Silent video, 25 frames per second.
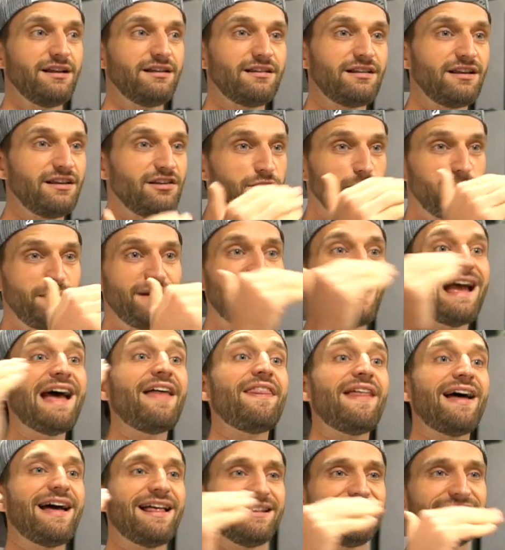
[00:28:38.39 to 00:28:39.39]
is speaking at
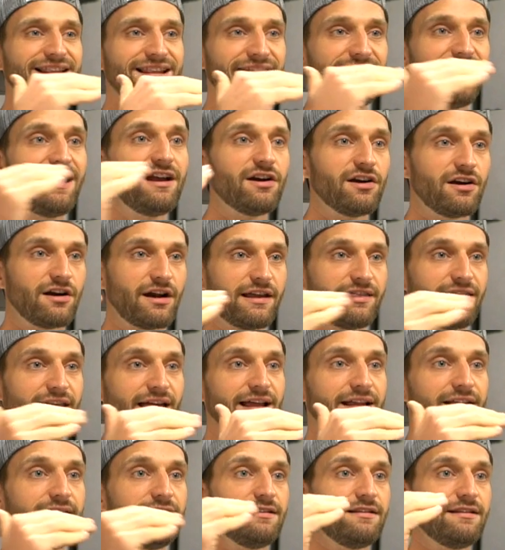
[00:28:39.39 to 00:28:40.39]
that layer, at
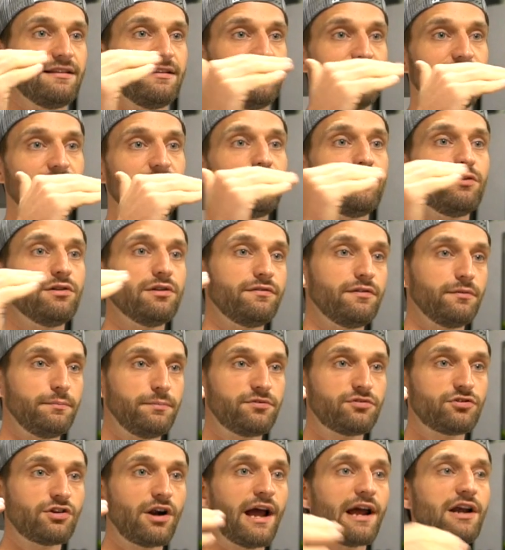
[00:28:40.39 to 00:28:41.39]
that level of
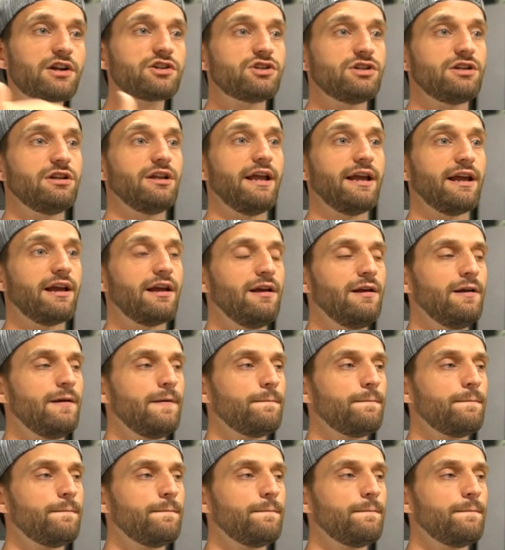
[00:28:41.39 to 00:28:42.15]
abstraction. Like,